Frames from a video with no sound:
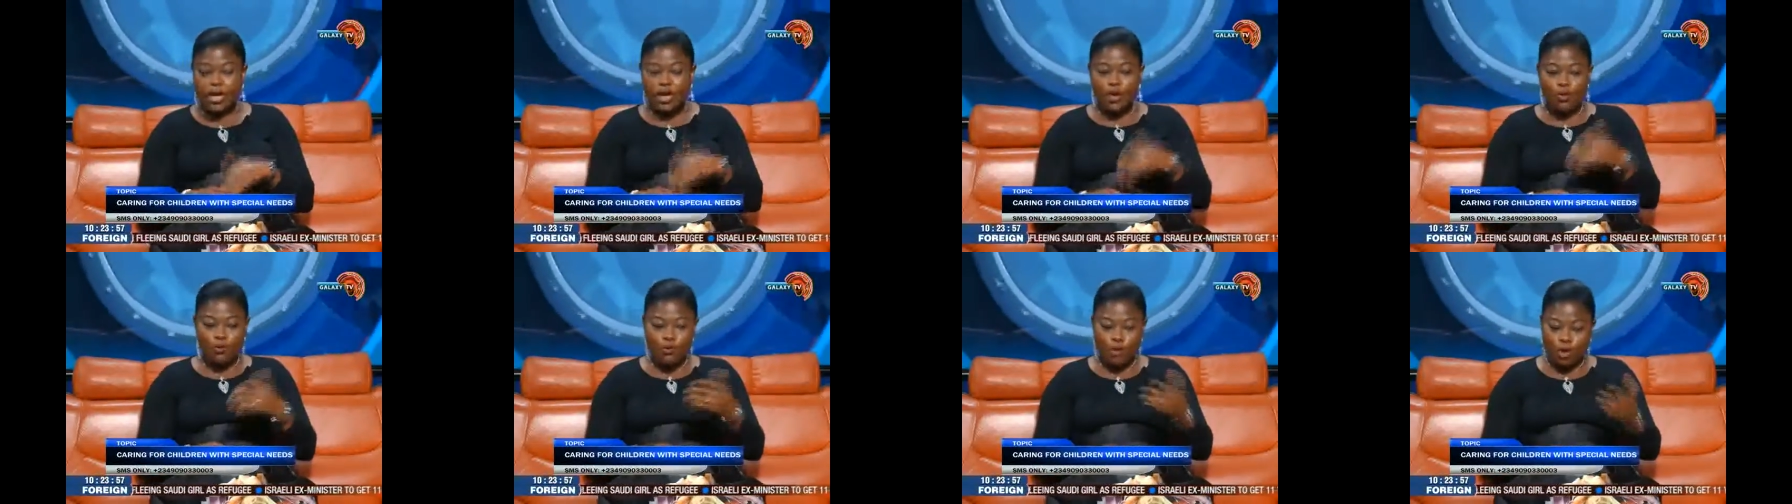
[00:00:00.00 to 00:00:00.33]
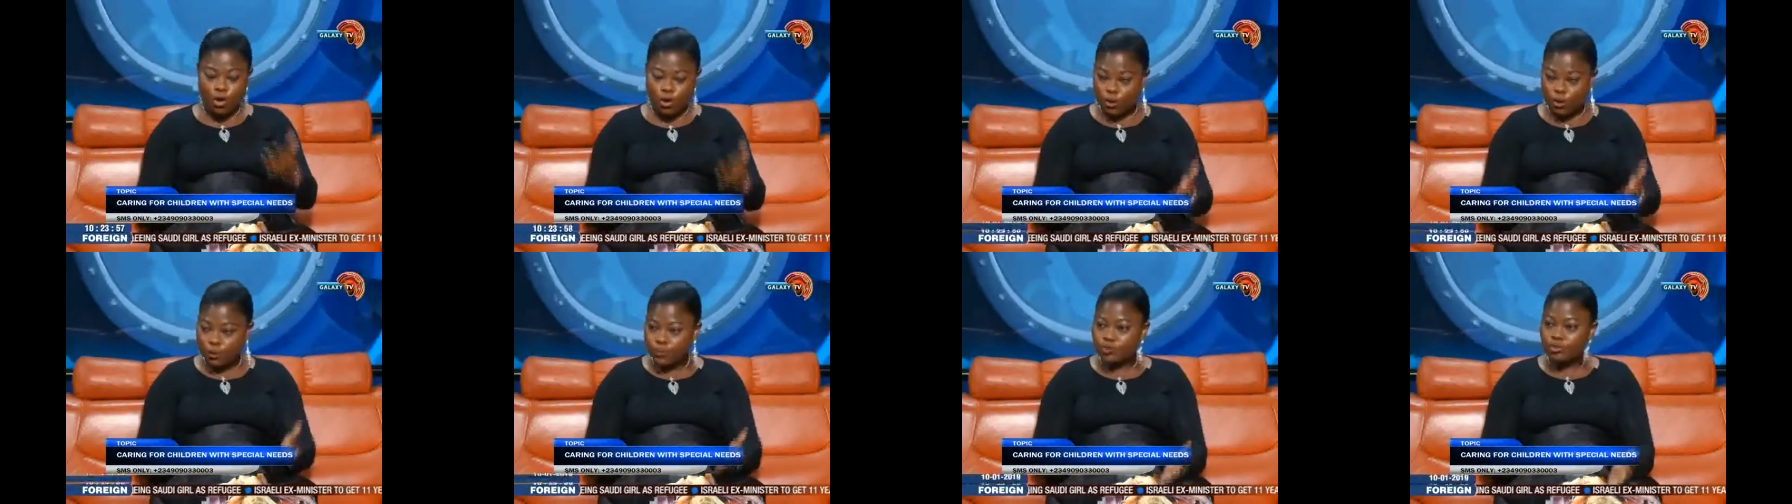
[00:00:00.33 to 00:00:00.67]

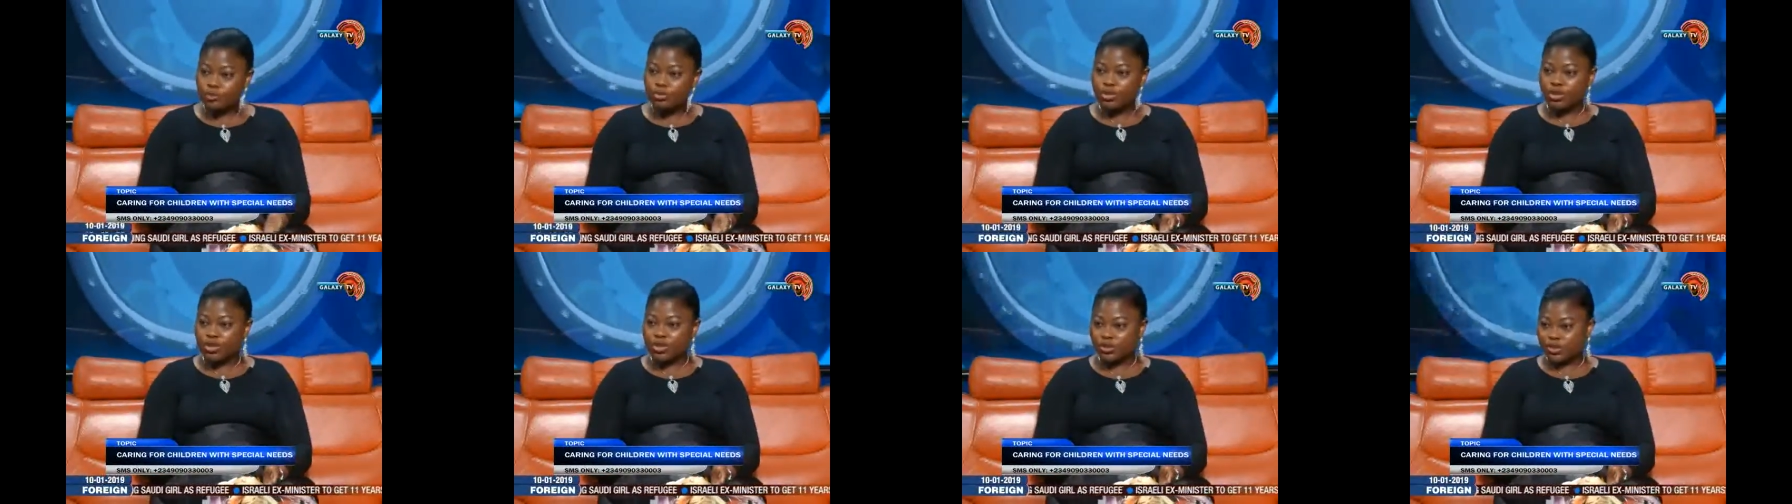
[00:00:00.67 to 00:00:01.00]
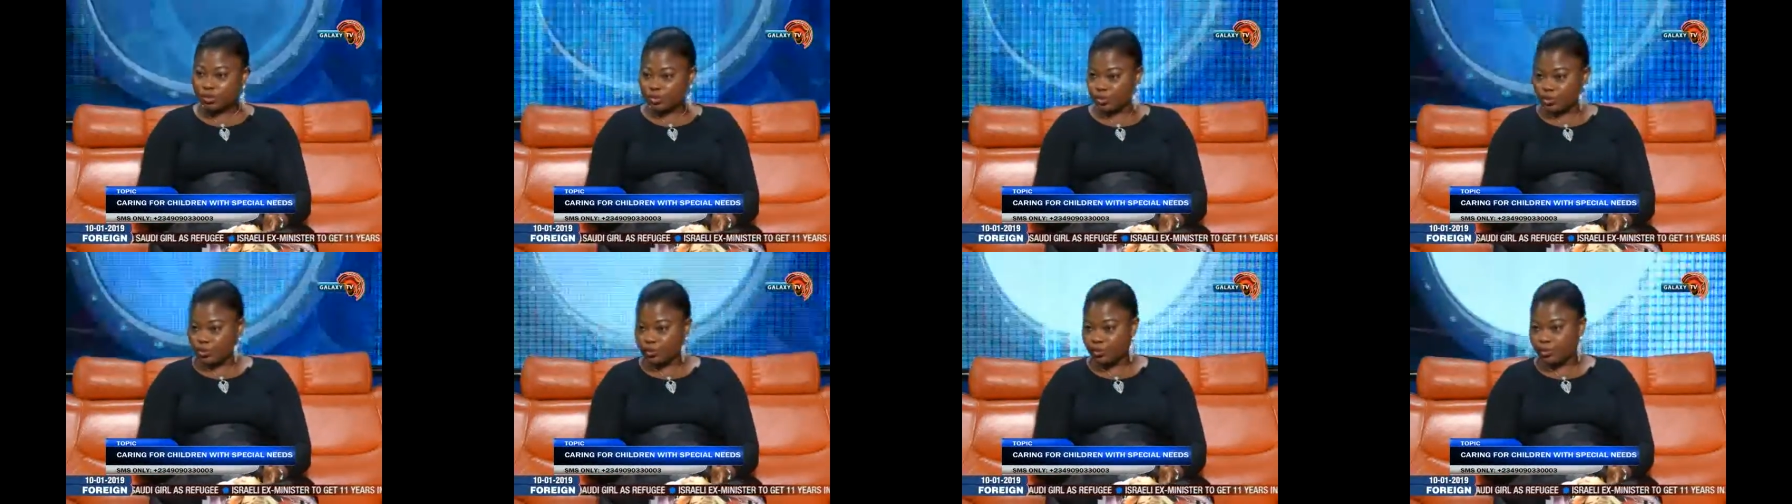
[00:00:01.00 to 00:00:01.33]
walk up to a
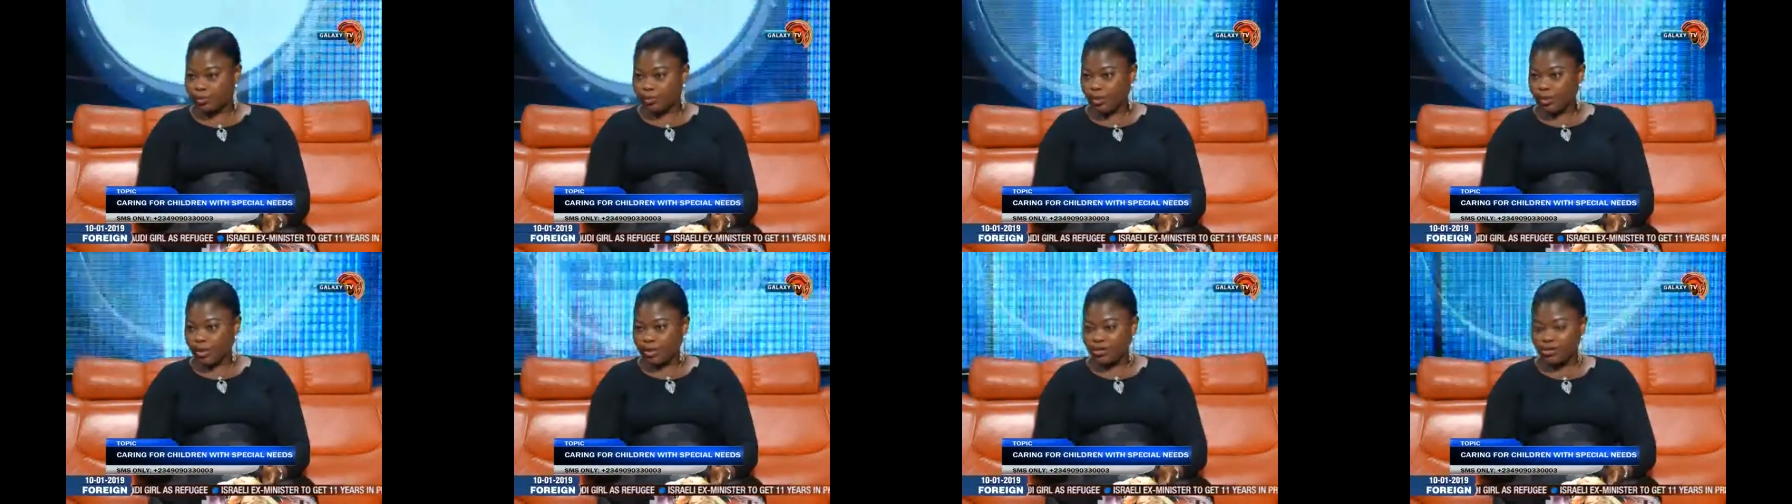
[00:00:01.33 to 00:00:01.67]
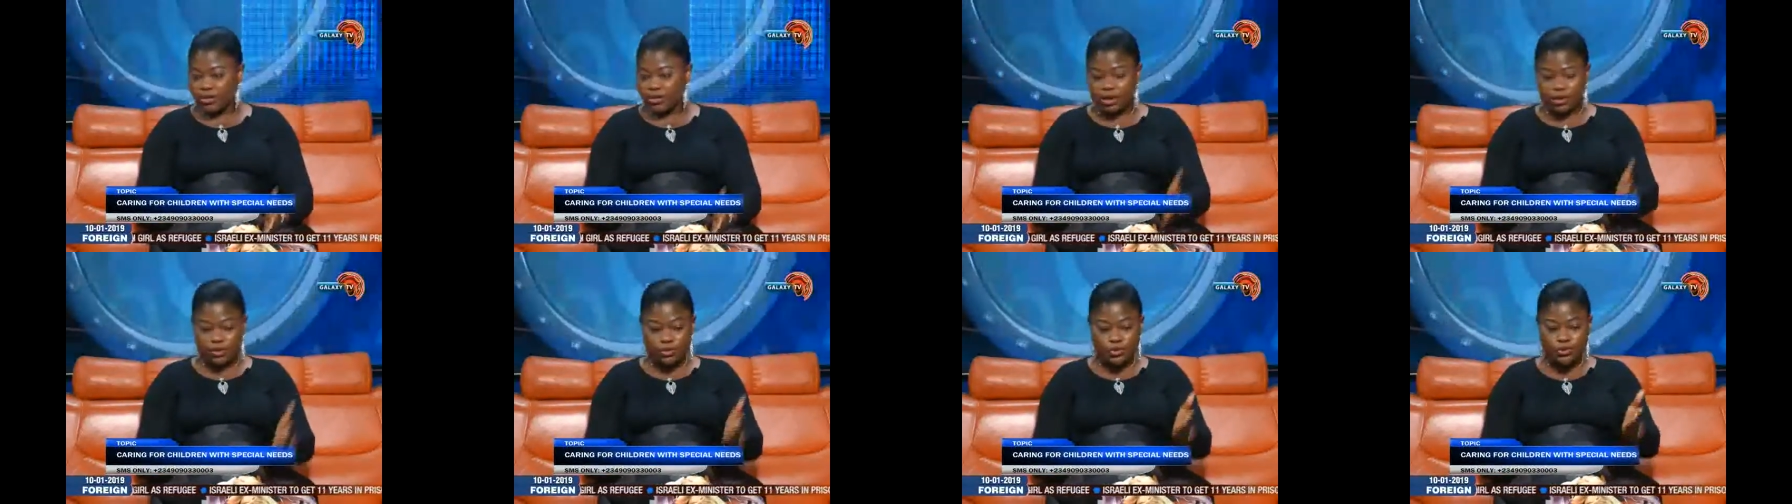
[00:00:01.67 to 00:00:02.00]
general
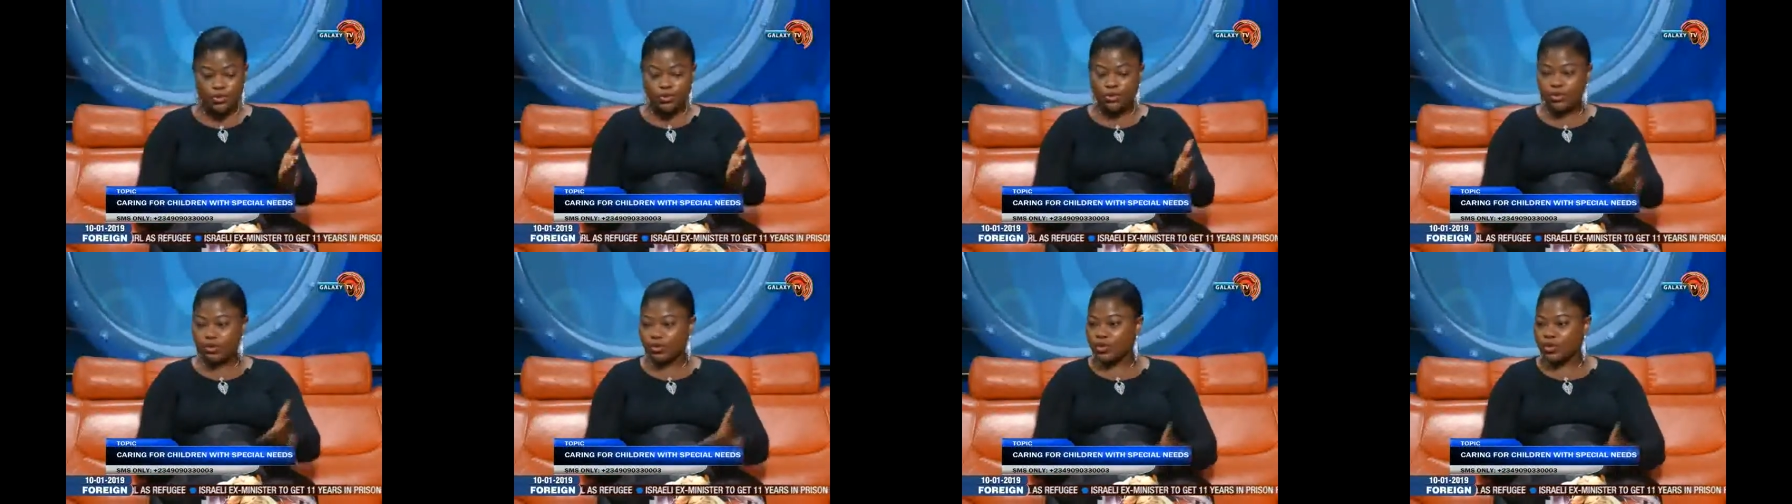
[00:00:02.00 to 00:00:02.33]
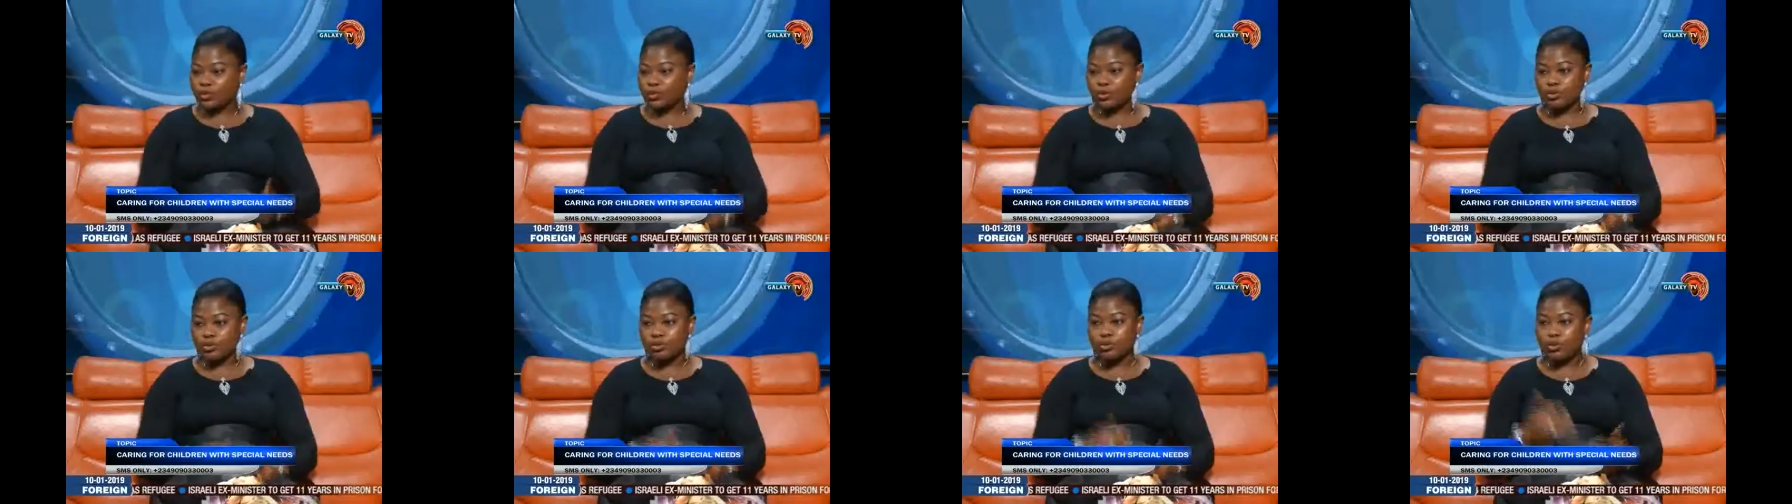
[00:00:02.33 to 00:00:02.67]
practitioner, go to the
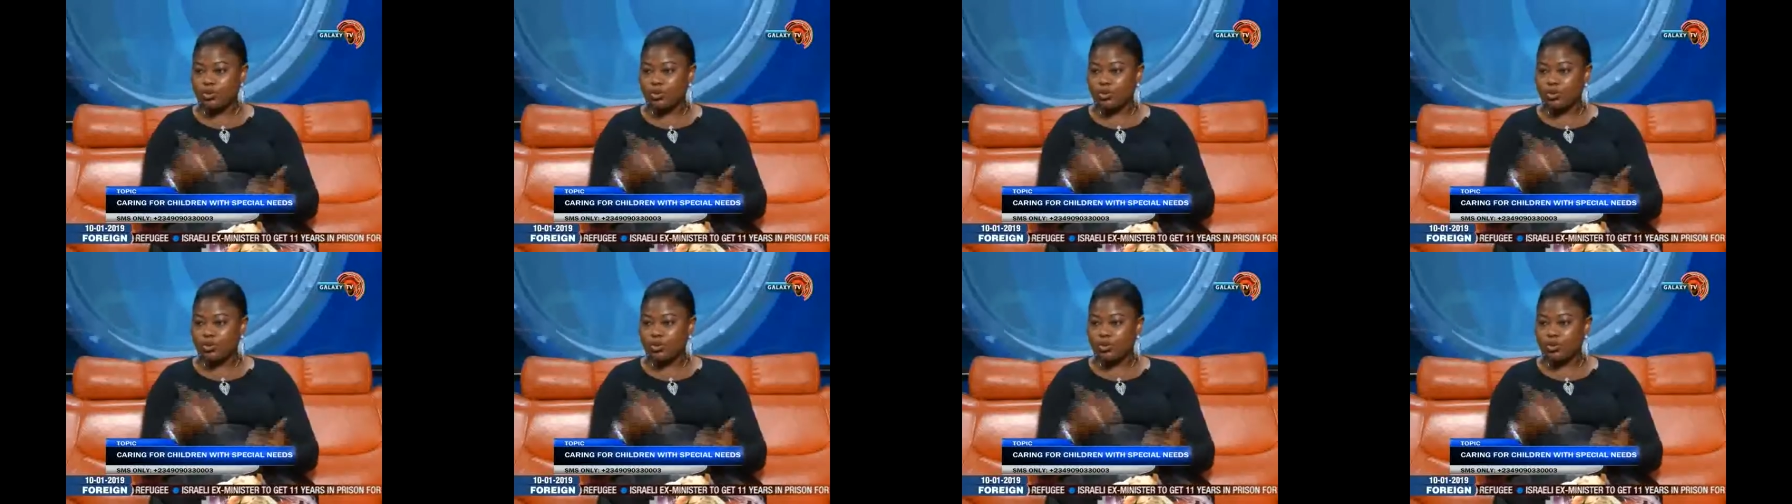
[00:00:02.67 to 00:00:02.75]
hospital,